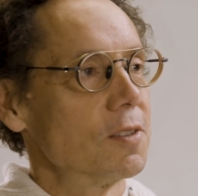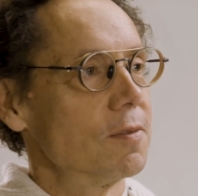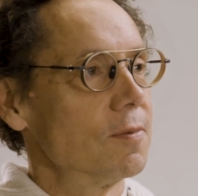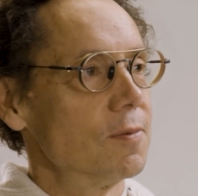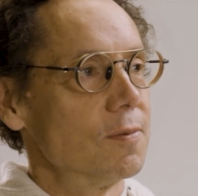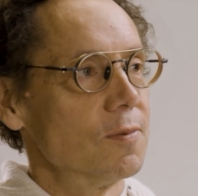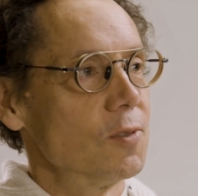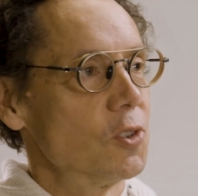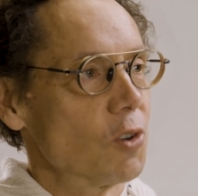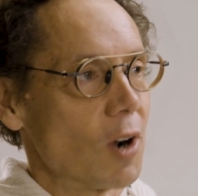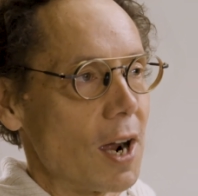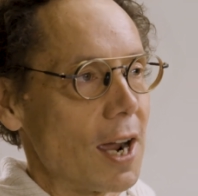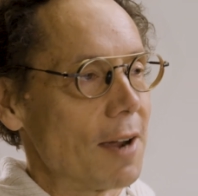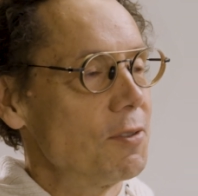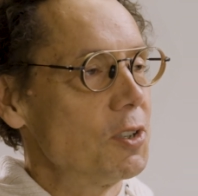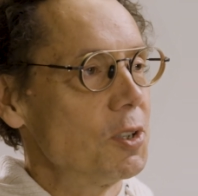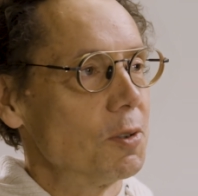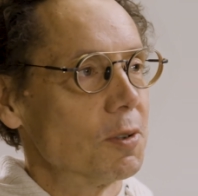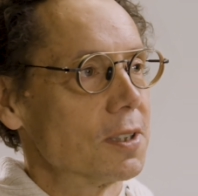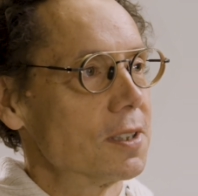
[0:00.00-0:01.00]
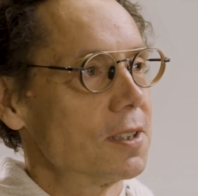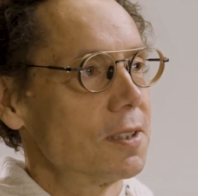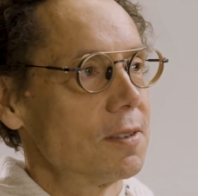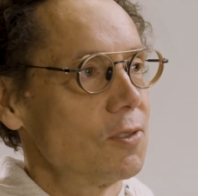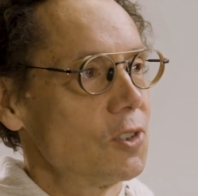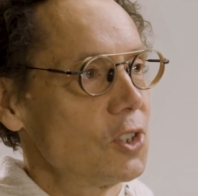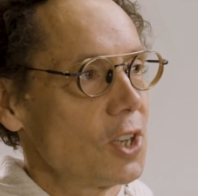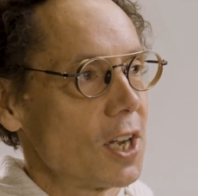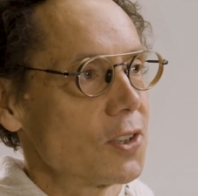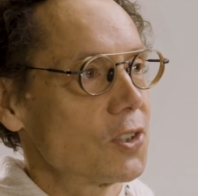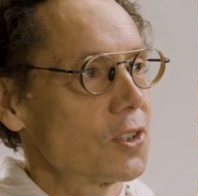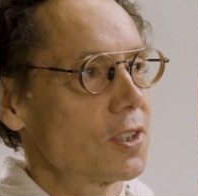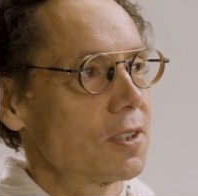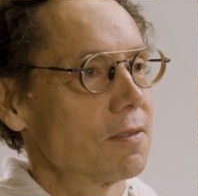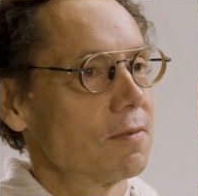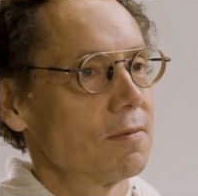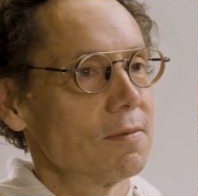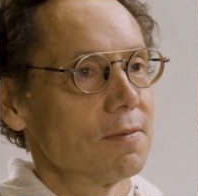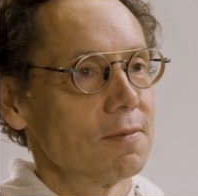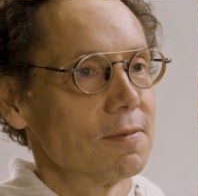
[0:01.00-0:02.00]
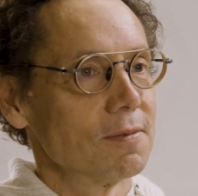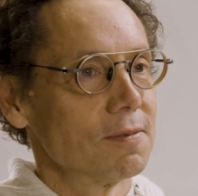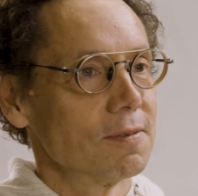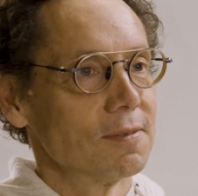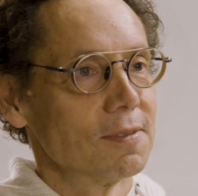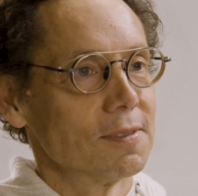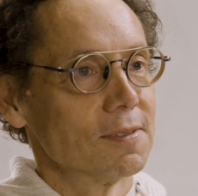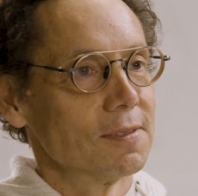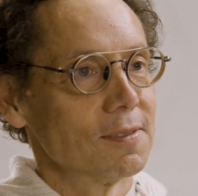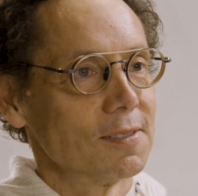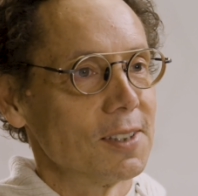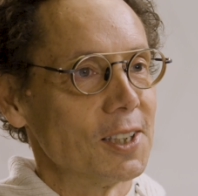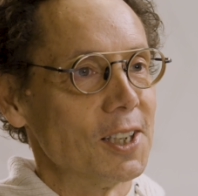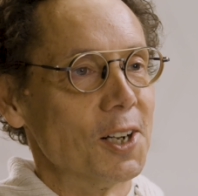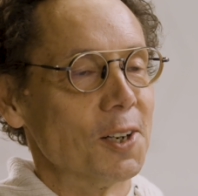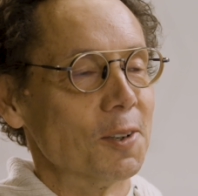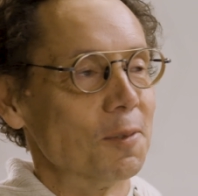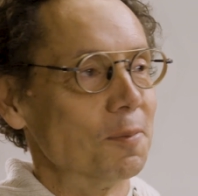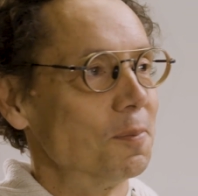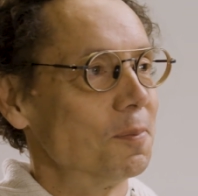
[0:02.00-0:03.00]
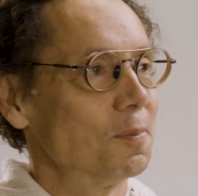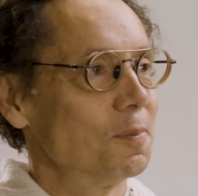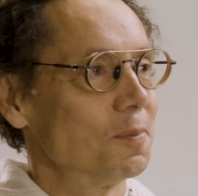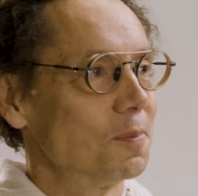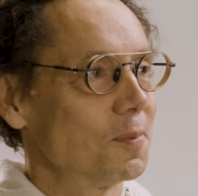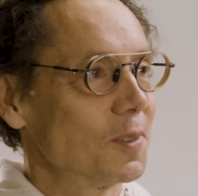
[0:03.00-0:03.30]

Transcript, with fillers: had to drive to a chess, you know,